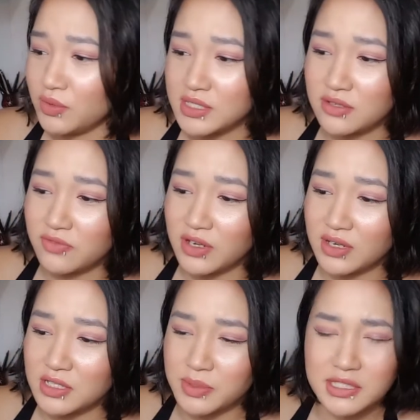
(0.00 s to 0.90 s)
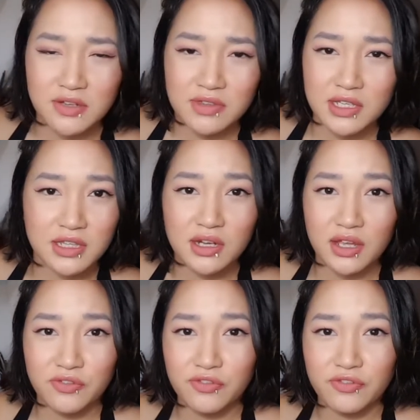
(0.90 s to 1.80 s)
Wasn't very expensive. I think they're
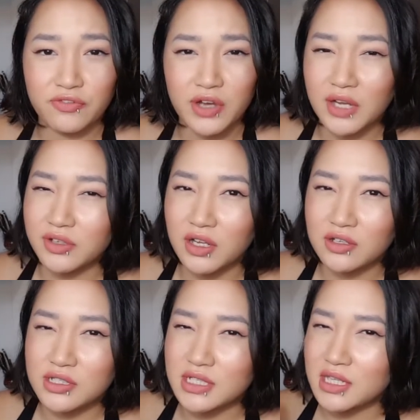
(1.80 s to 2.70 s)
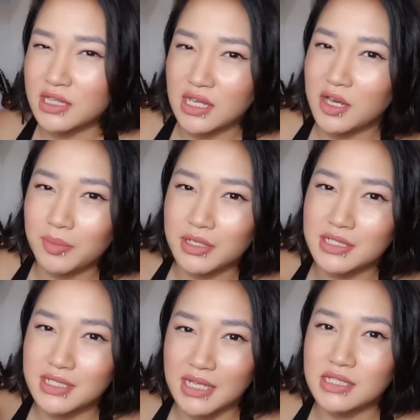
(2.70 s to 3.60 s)
like $5. I think they come
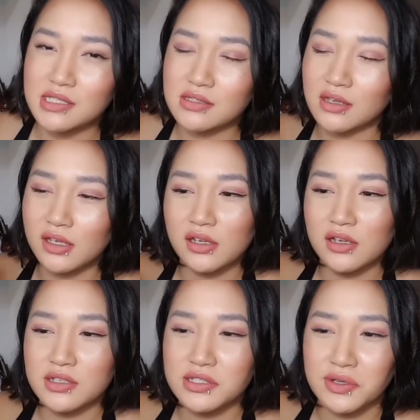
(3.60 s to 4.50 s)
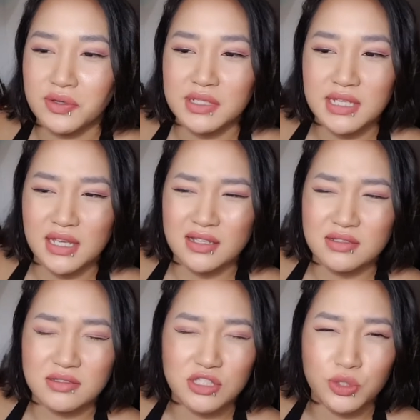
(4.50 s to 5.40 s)
in sets, so like a
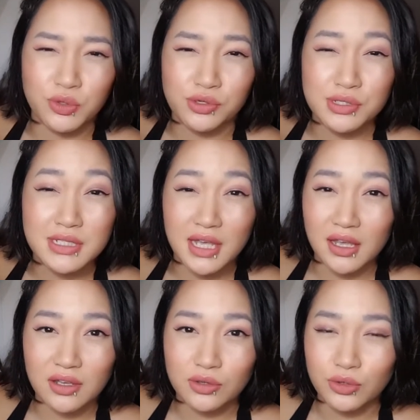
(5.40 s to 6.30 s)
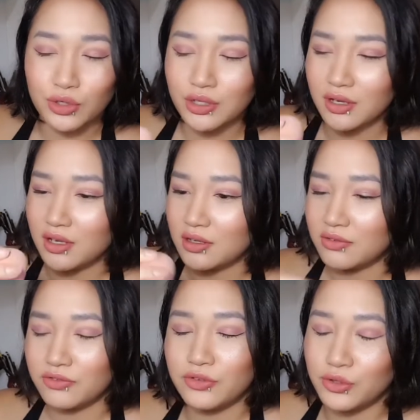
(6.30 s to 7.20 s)
dual set or a
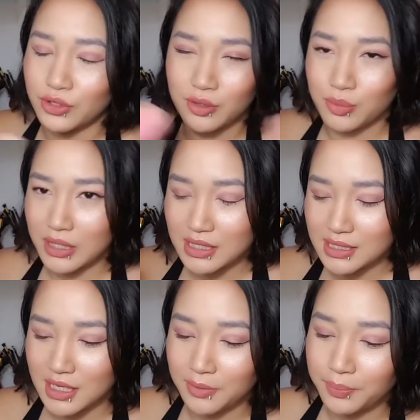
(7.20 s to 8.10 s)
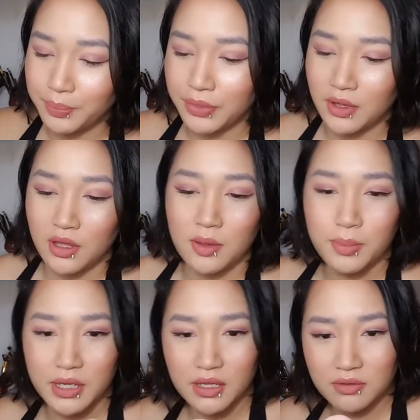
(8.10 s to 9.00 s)
full complete set.
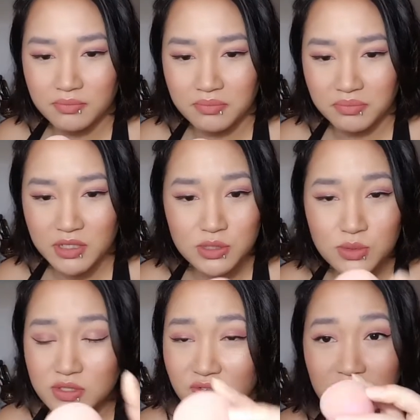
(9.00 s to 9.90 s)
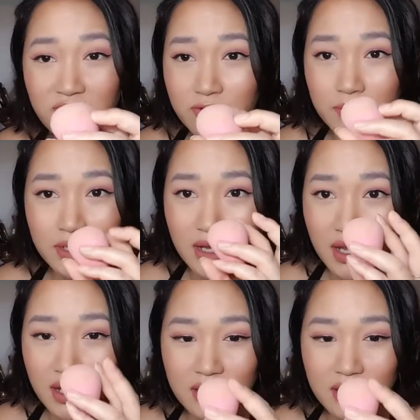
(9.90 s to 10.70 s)
But this was fine for me.